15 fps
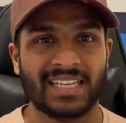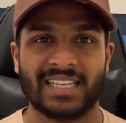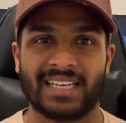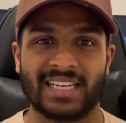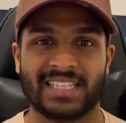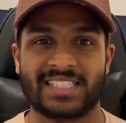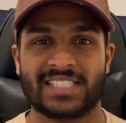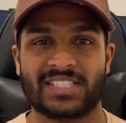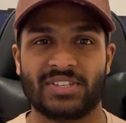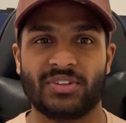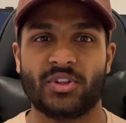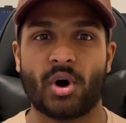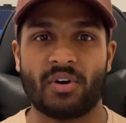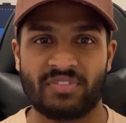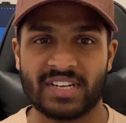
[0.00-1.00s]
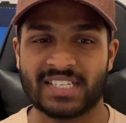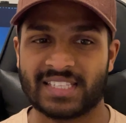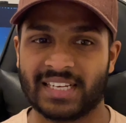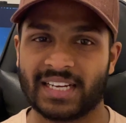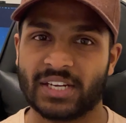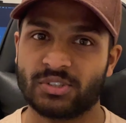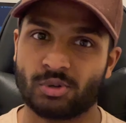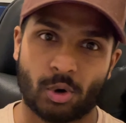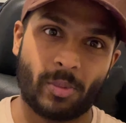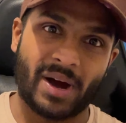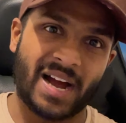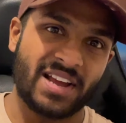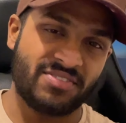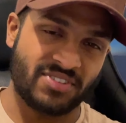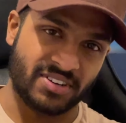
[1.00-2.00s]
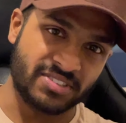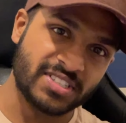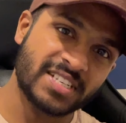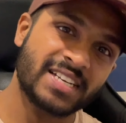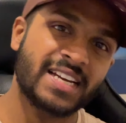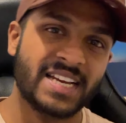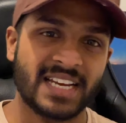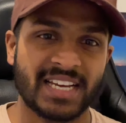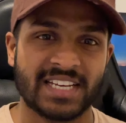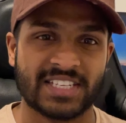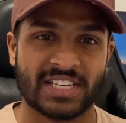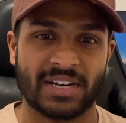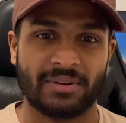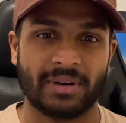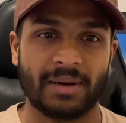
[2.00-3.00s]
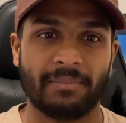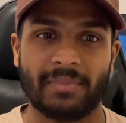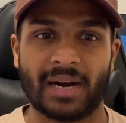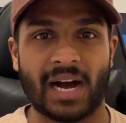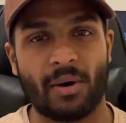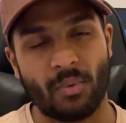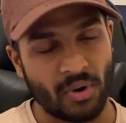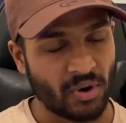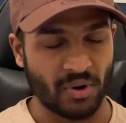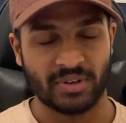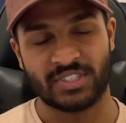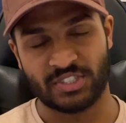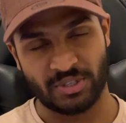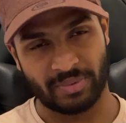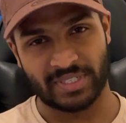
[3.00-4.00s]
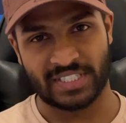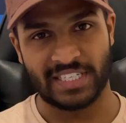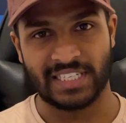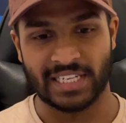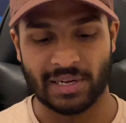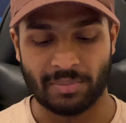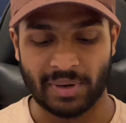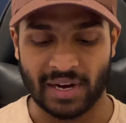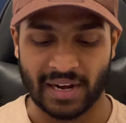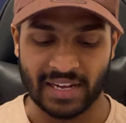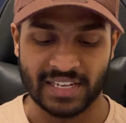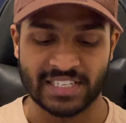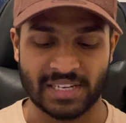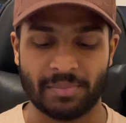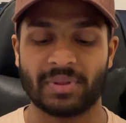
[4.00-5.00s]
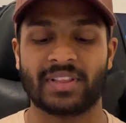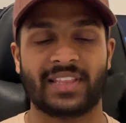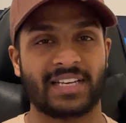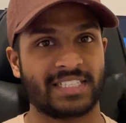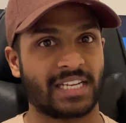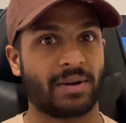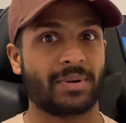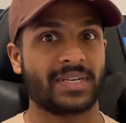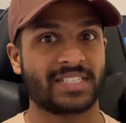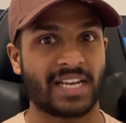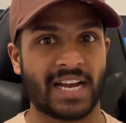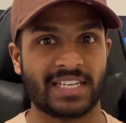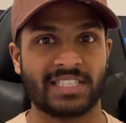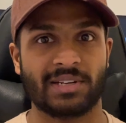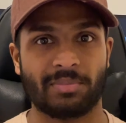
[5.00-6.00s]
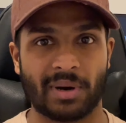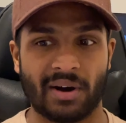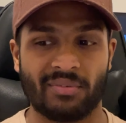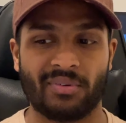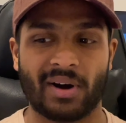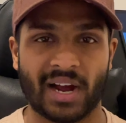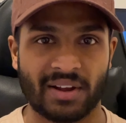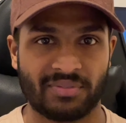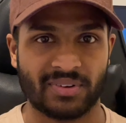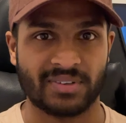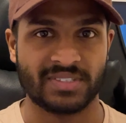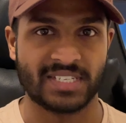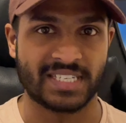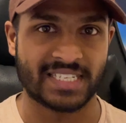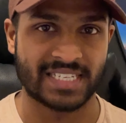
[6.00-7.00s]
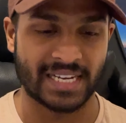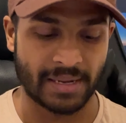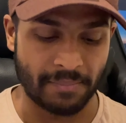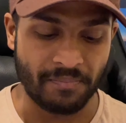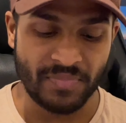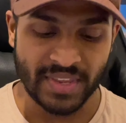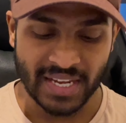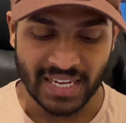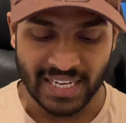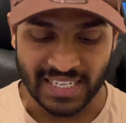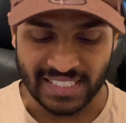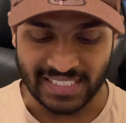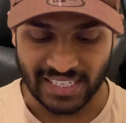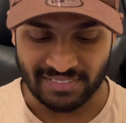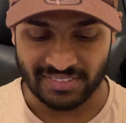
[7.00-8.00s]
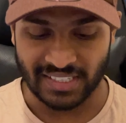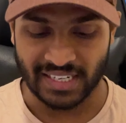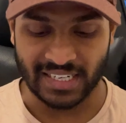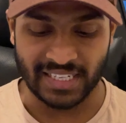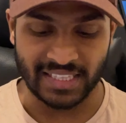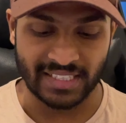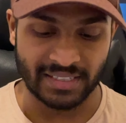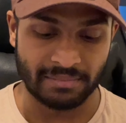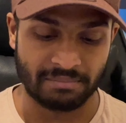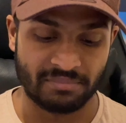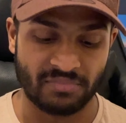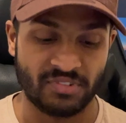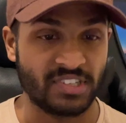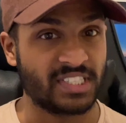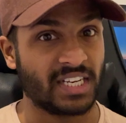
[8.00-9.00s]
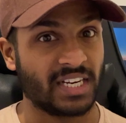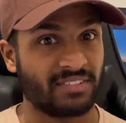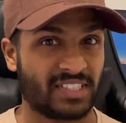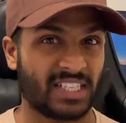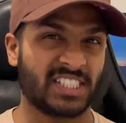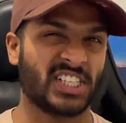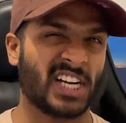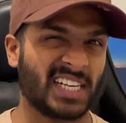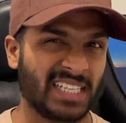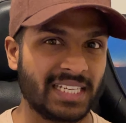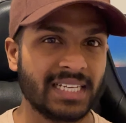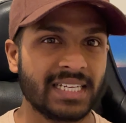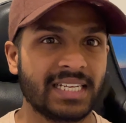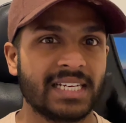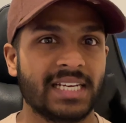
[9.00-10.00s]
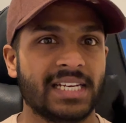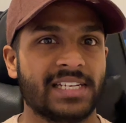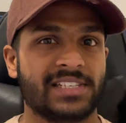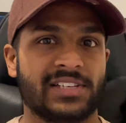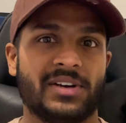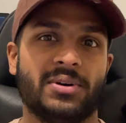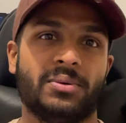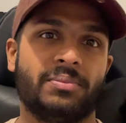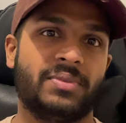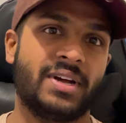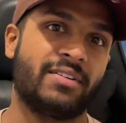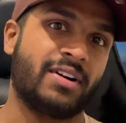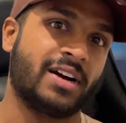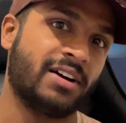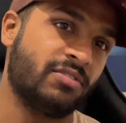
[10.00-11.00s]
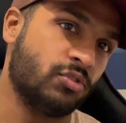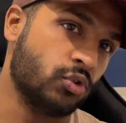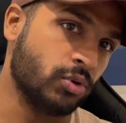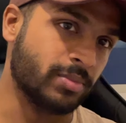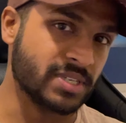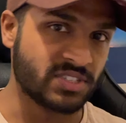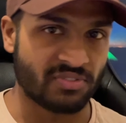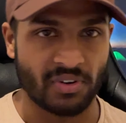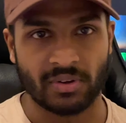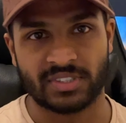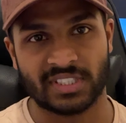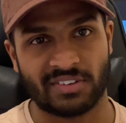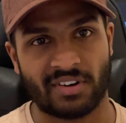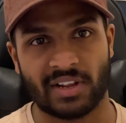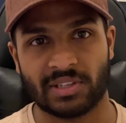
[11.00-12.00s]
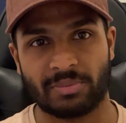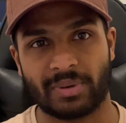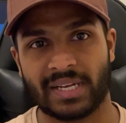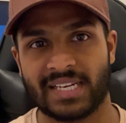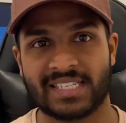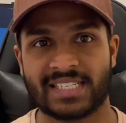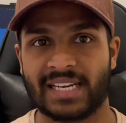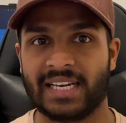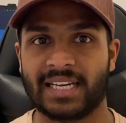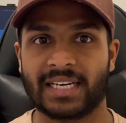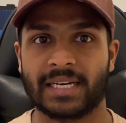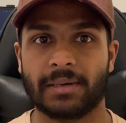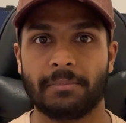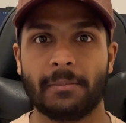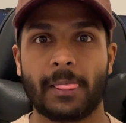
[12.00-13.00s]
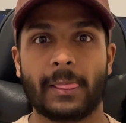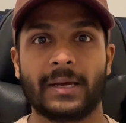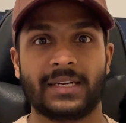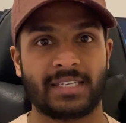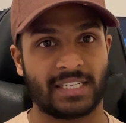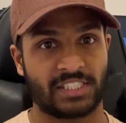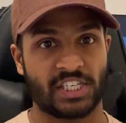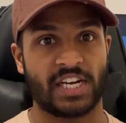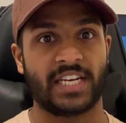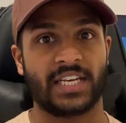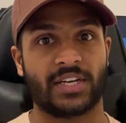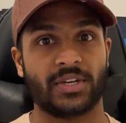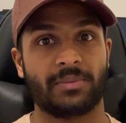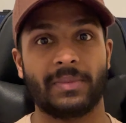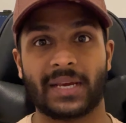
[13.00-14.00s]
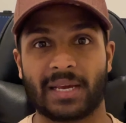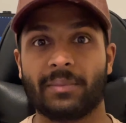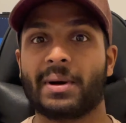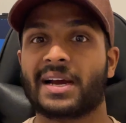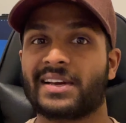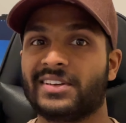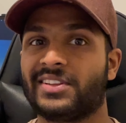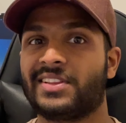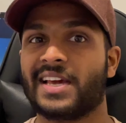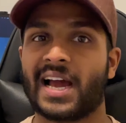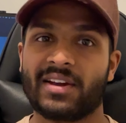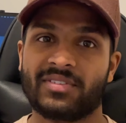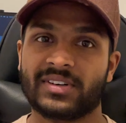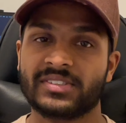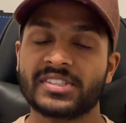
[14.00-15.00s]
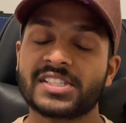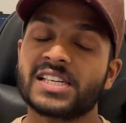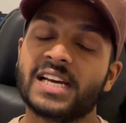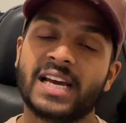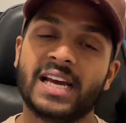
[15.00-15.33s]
let's do the obvious thing and talk about iPhones. So I won't go into too much detail, but some of the things that I'm excited about for iPhones is definitely the return of Touch ID. So there are rumors floating around the place saying Touch ID could make it back into the iPhones,